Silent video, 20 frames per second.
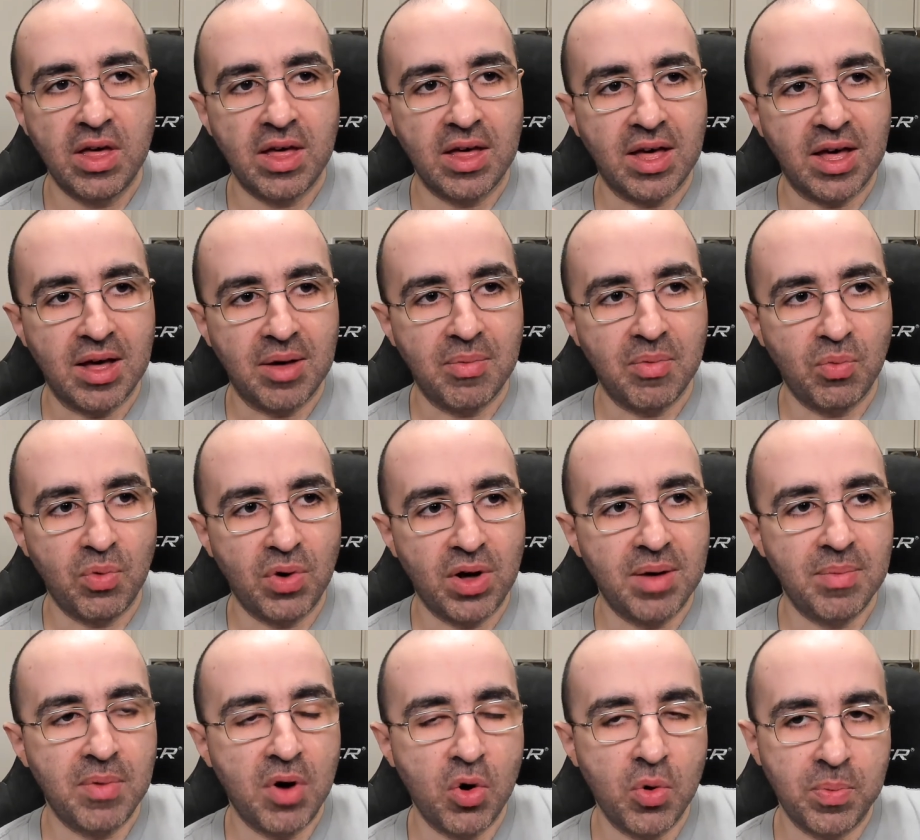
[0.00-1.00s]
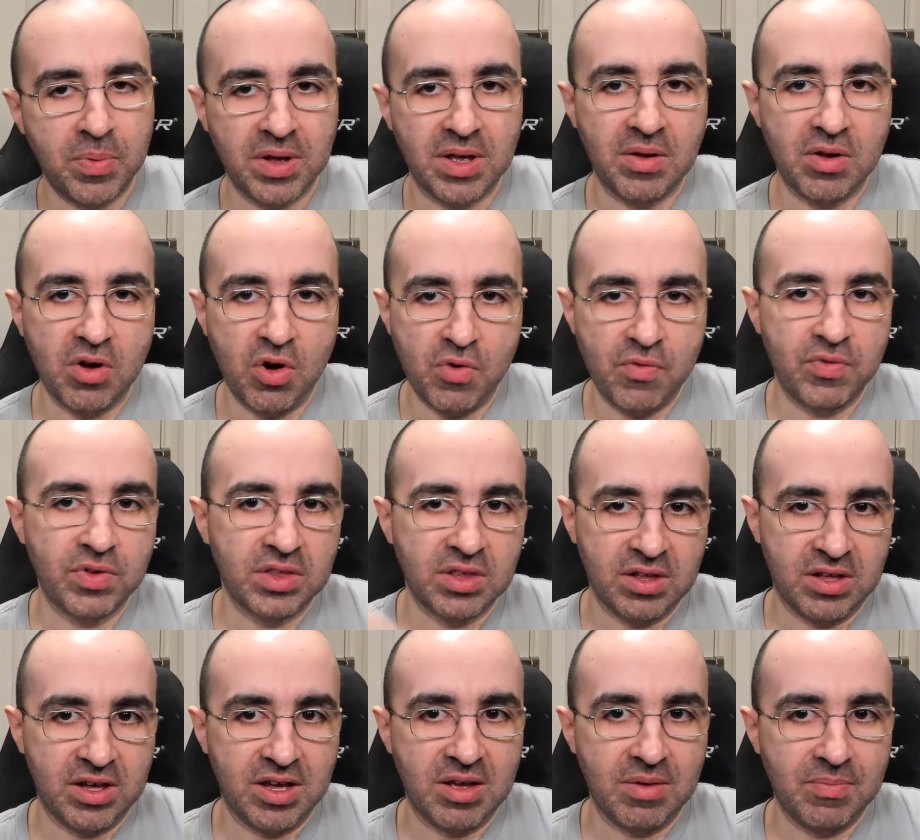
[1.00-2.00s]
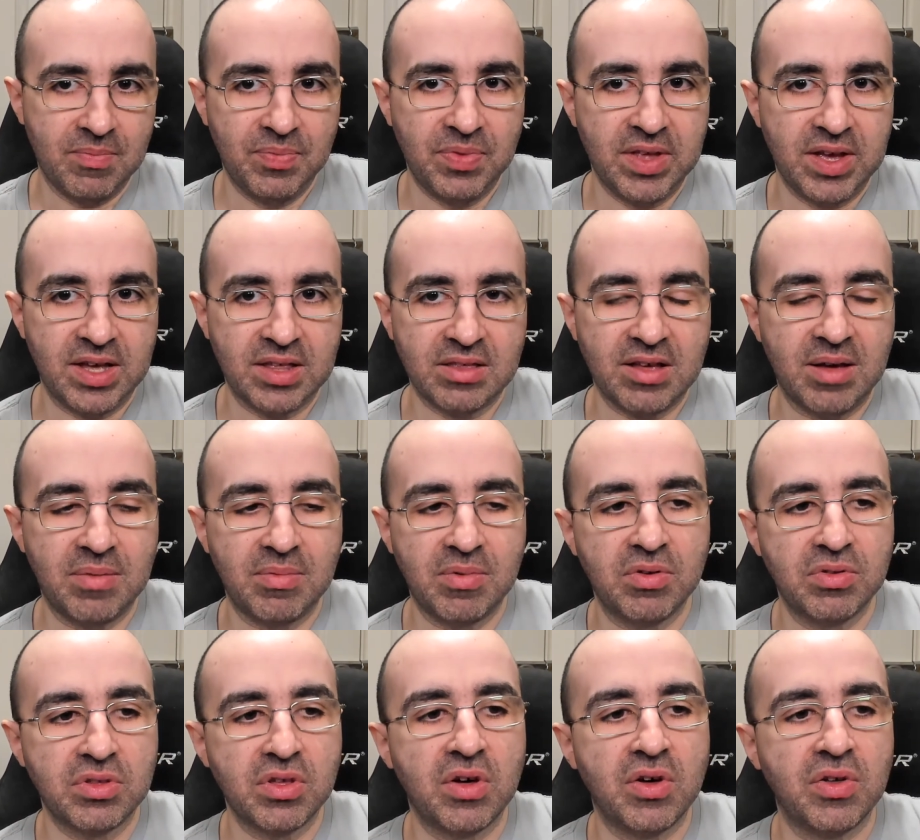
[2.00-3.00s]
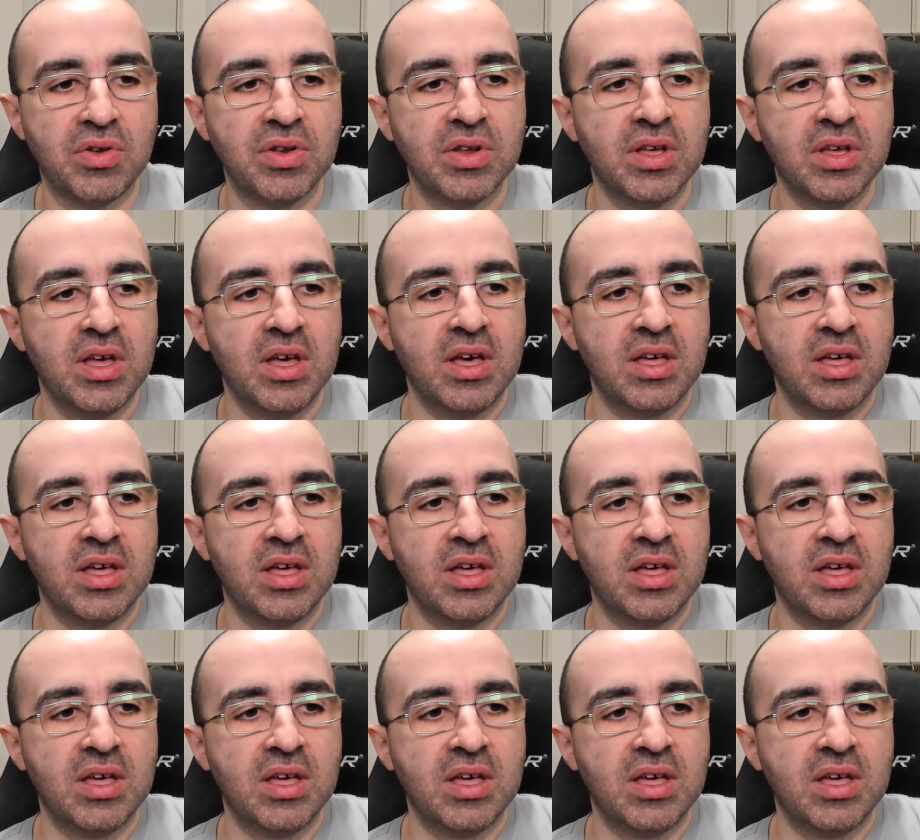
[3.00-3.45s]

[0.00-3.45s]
what I'm hoping over time, as time goes on,